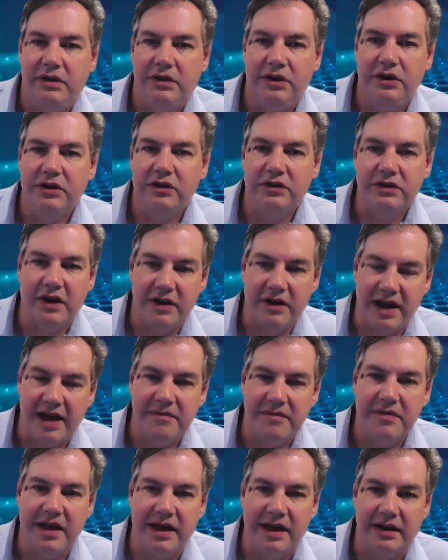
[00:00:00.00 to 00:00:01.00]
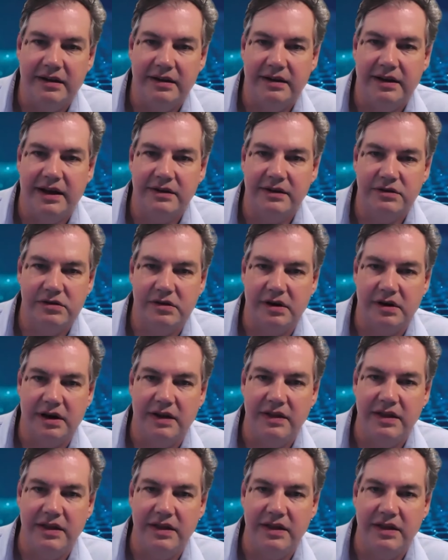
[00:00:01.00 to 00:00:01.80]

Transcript: you just don't have that luxury.